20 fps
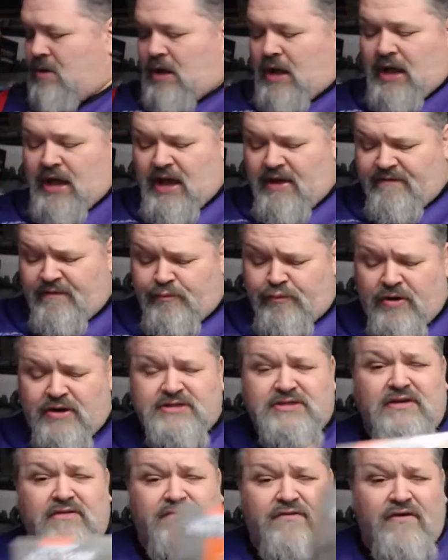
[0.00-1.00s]
I have a
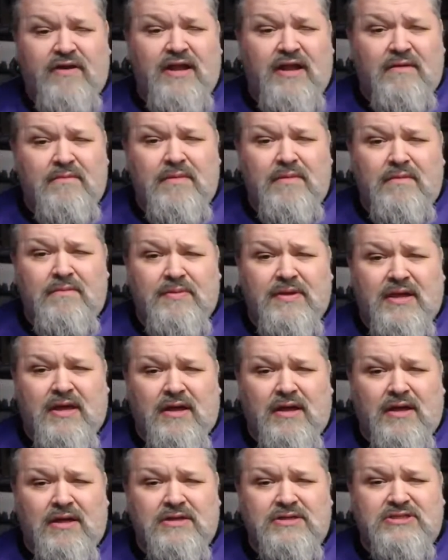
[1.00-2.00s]
present for him
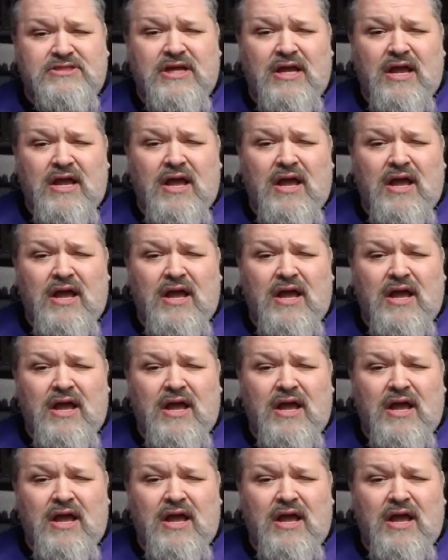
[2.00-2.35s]
because